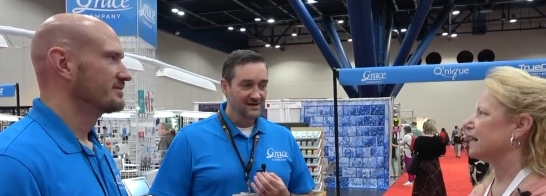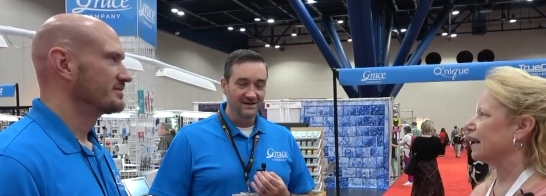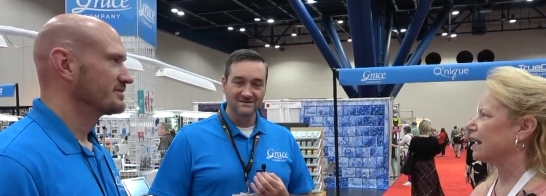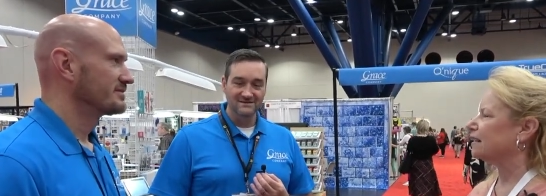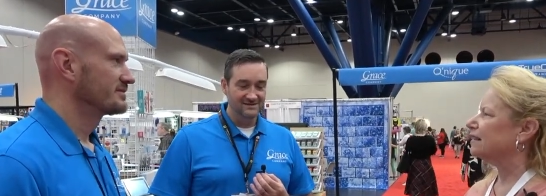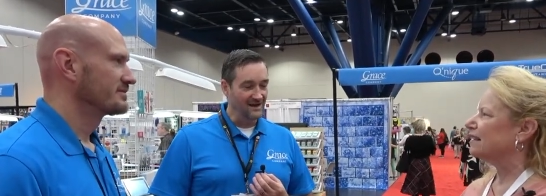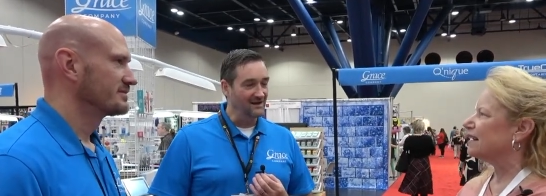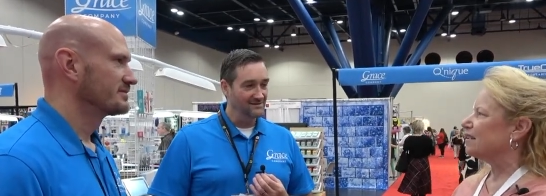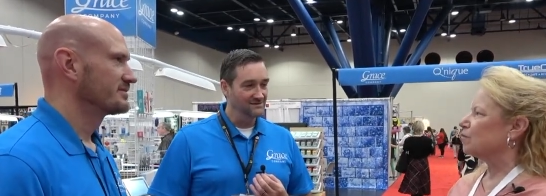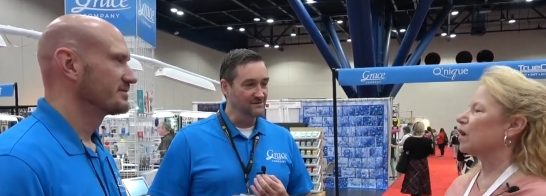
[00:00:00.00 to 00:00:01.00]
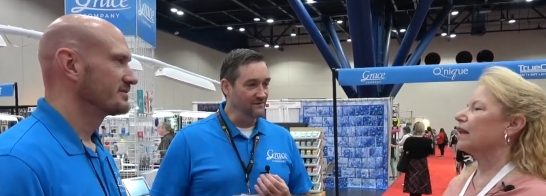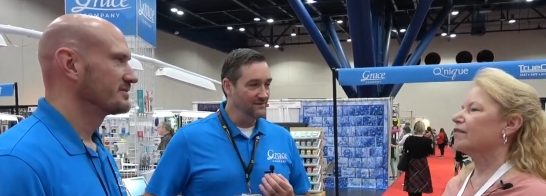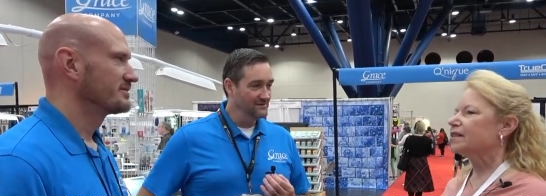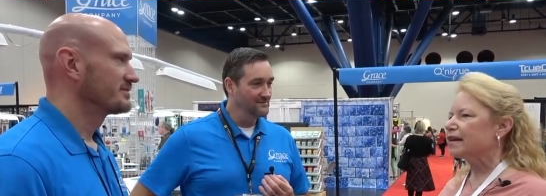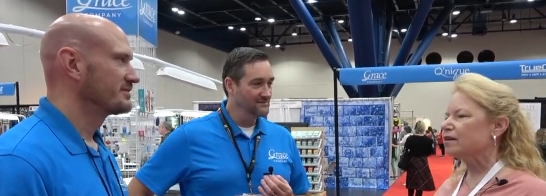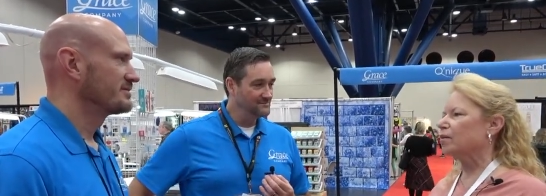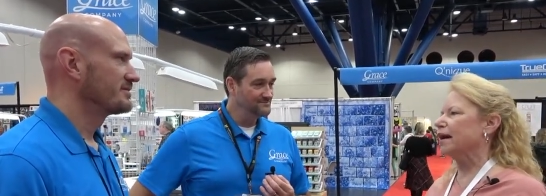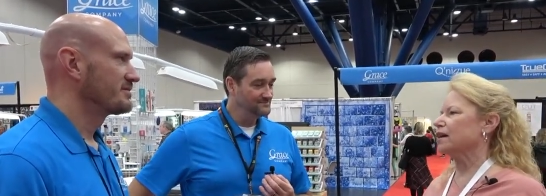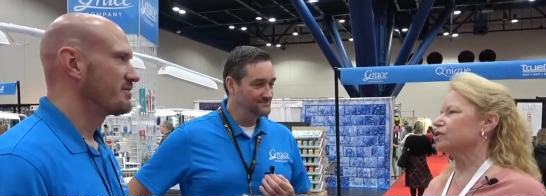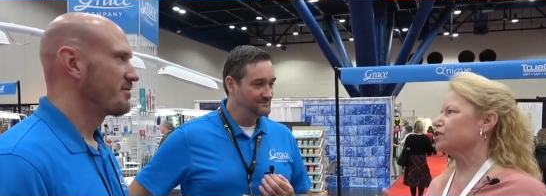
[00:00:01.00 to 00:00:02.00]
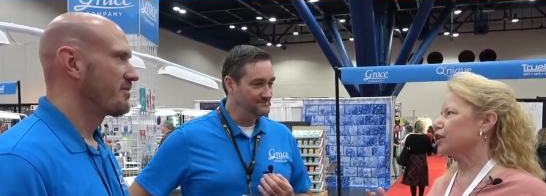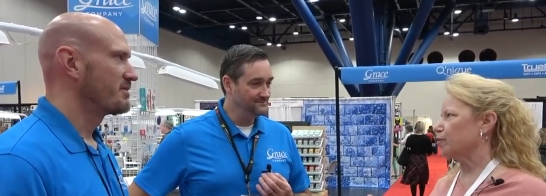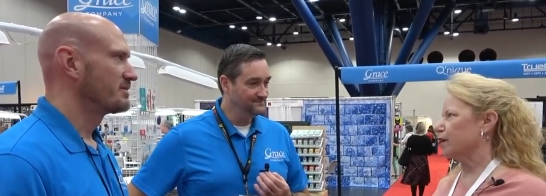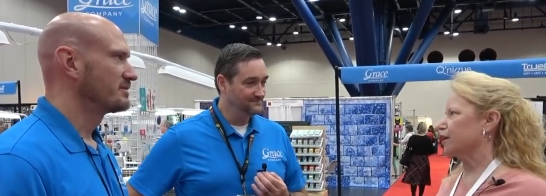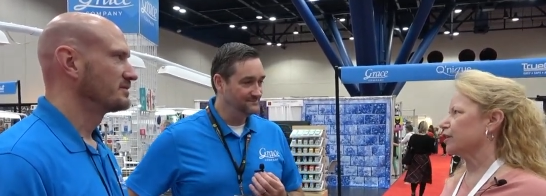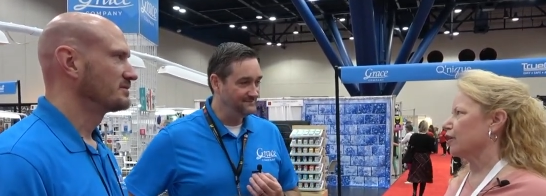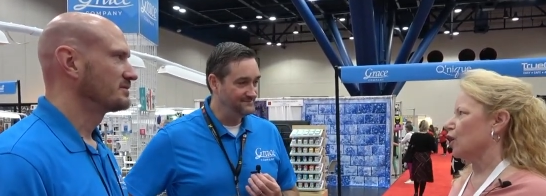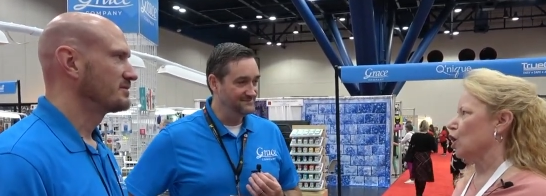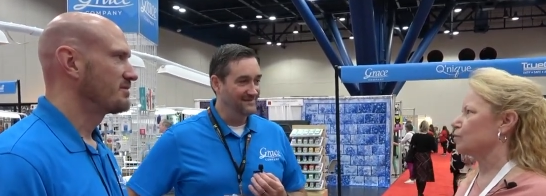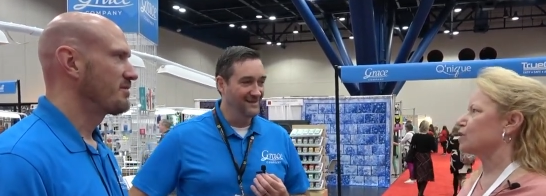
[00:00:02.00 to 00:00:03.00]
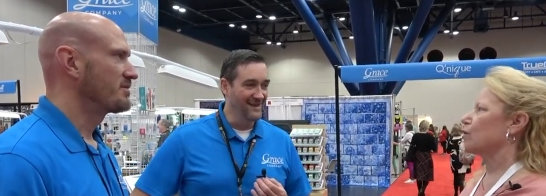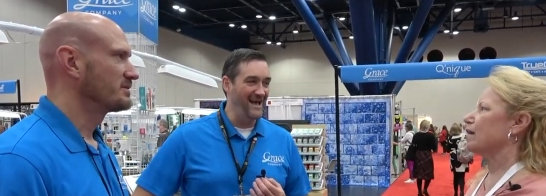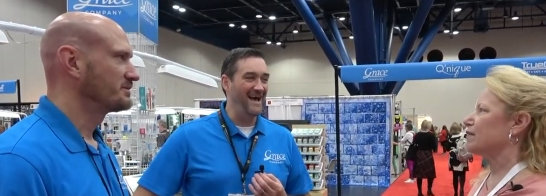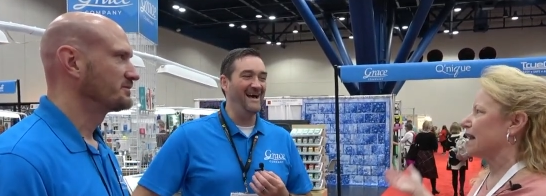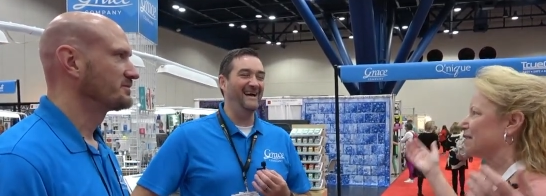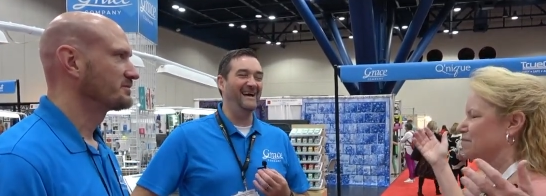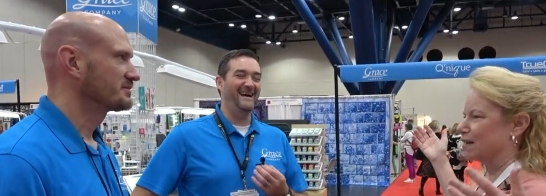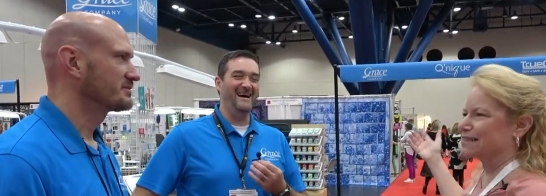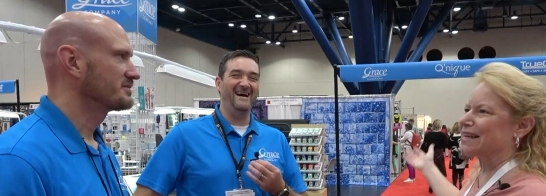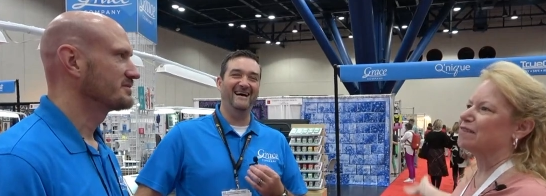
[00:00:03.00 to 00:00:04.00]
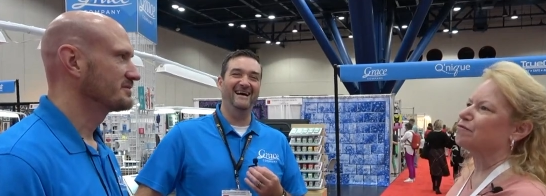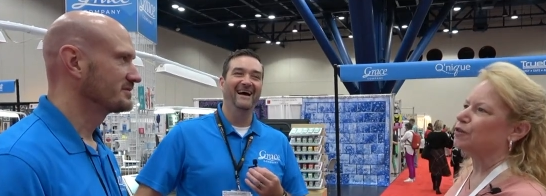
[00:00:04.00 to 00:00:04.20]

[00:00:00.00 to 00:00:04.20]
Speaker 1: Yeah. It's, yeah. Well, so, everything in my house is go big or go home. So I've got the big 10